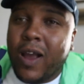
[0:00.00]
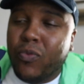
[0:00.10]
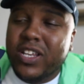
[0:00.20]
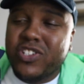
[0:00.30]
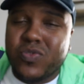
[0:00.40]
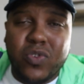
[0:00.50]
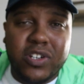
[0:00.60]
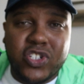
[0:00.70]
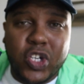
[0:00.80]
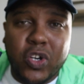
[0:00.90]
I really just wanted
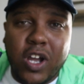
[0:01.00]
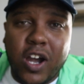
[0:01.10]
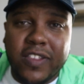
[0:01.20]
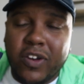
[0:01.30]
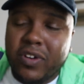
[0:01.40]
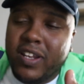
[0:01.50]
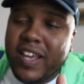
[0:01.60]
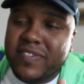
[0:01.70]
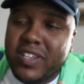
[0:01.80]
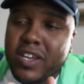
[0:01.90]
to show y'all that on the
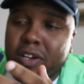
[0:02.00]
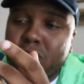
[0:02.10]
left sneaker,